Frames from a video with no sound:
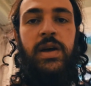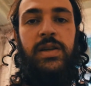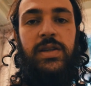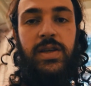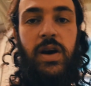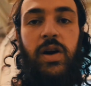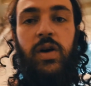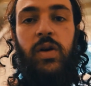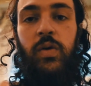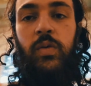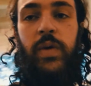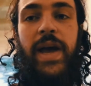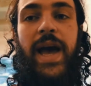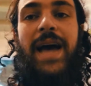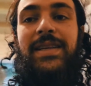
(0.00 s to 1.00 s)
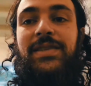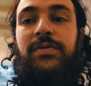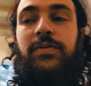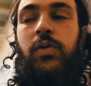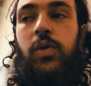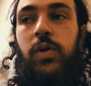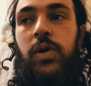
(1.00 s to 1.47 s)
So we asked
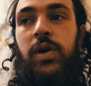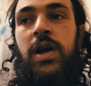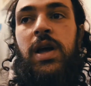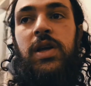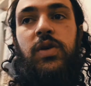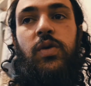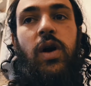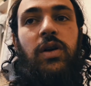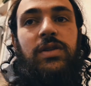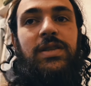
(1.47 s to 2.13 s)
for you all